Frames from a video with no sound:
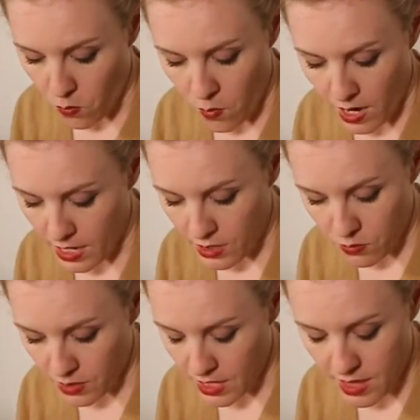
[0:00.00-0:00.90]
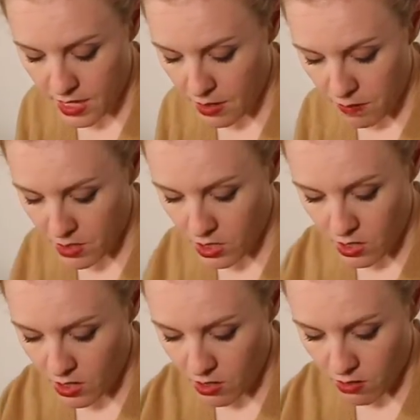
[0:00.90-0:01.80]
when it's really thick
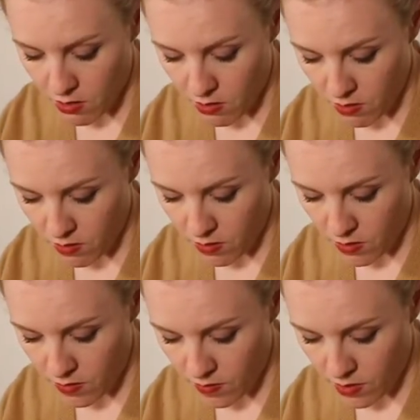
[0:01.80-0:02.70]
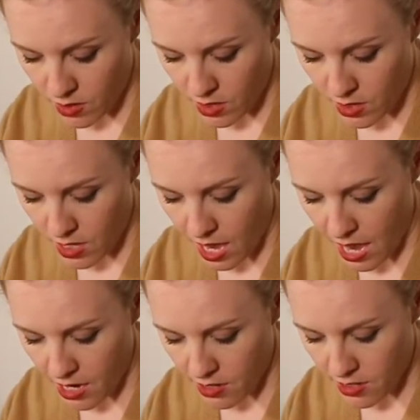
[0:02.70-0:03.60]
material, the
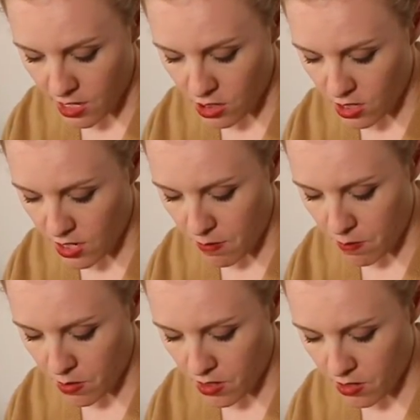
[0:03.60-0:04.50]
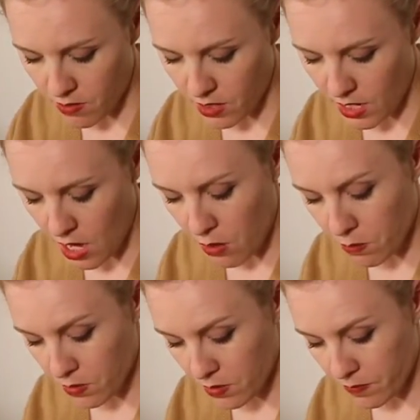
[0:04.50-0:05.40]
higher tension number really
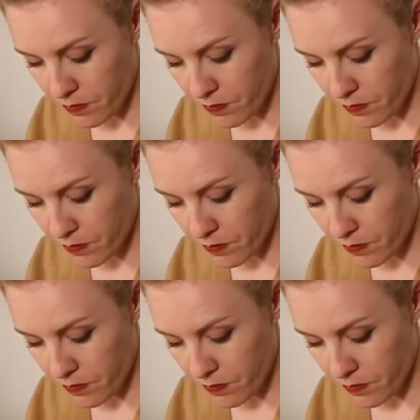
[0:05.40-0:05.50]
helps.